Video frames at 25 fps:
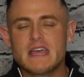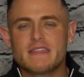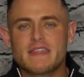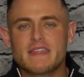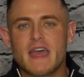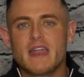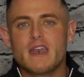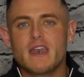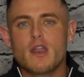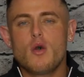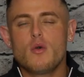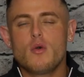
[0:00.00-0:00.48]

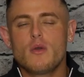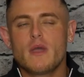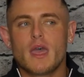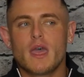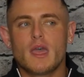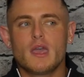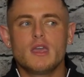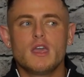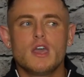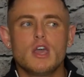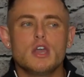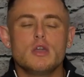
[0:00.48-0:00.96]
That,
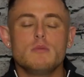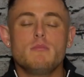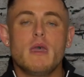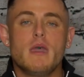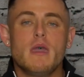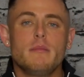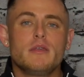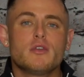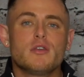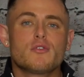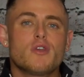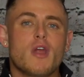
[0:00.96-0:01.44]
okay,
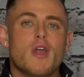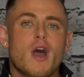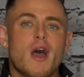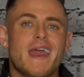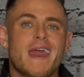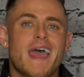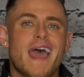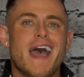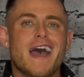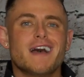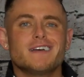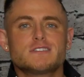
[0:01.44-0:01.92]
maybe you're
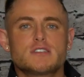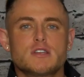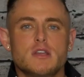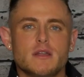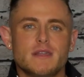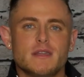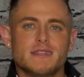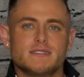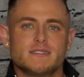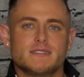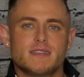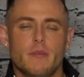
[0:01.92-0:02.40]
not as
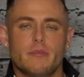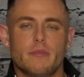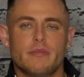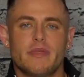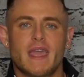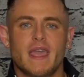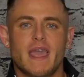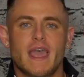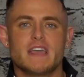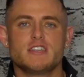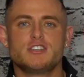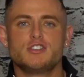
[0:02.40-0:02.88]
good at
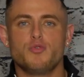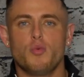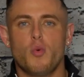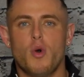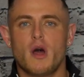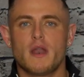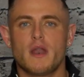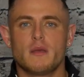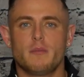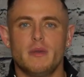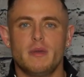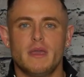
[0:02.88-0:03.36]
something as you
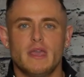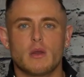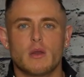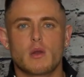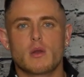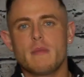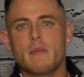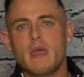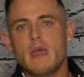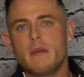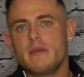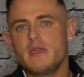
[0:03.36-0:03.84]
want to be,
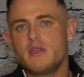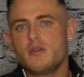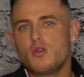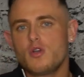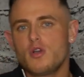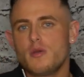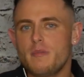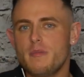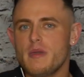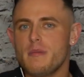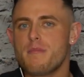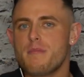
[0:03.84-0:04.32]
or maybe you
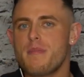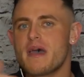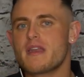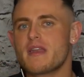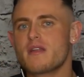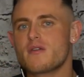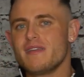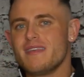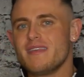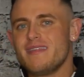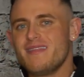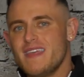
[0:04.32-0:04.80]
could be
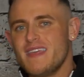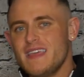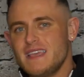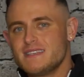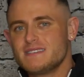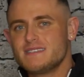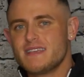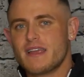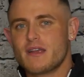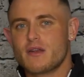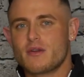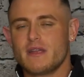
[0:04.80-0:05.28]
better in
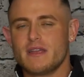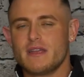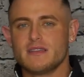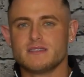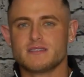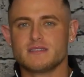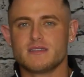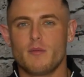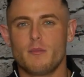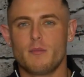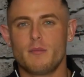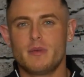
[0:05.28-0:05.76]
these
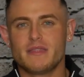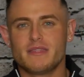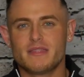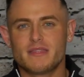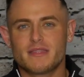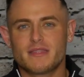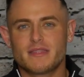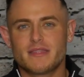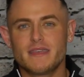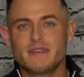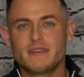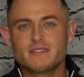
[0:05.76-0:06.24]
areas, but
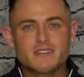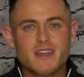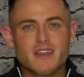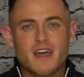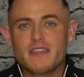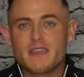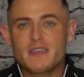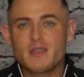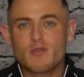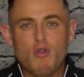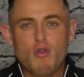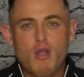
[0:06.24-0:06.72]
there's
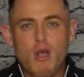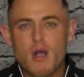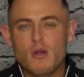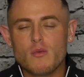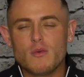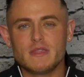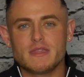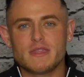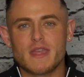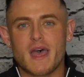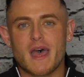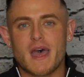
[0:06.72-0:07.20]
nothing wrong
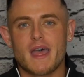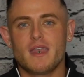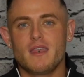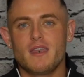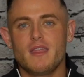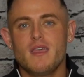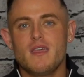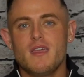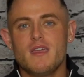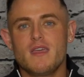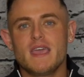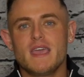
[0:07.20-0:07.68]
with that.
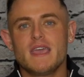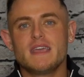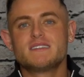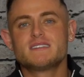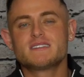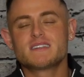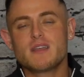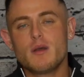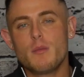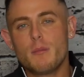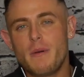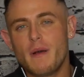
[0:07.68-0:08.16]

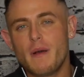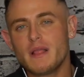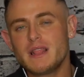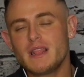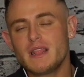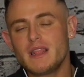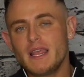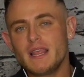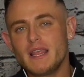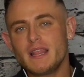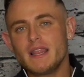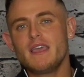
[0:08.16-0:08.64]
It's
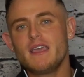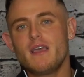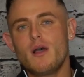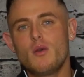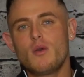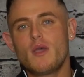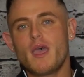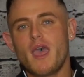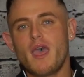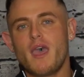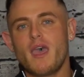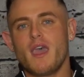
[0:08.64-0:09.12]
completely
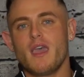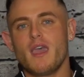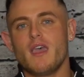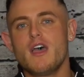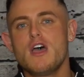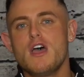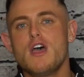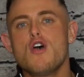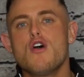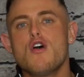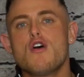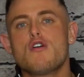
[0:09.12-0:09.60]
okay
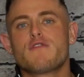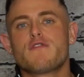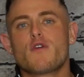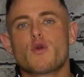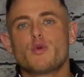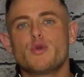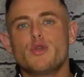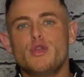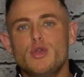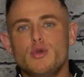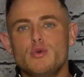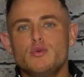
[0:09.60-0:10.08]

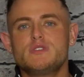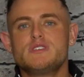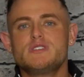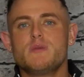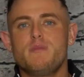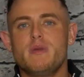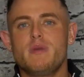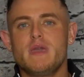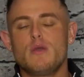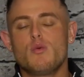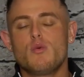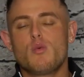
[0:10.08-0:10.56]
for you to
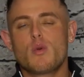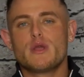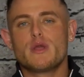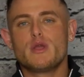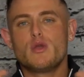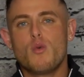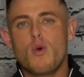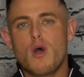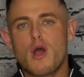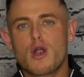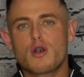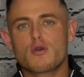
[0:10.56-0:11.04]
be where
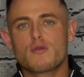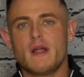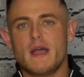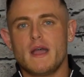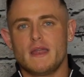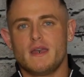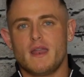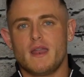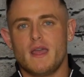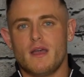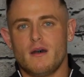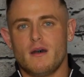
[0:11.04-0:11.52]
you are
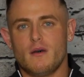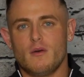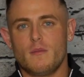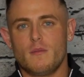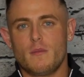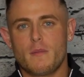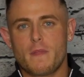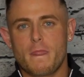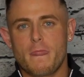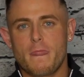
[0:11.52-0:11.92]
right now,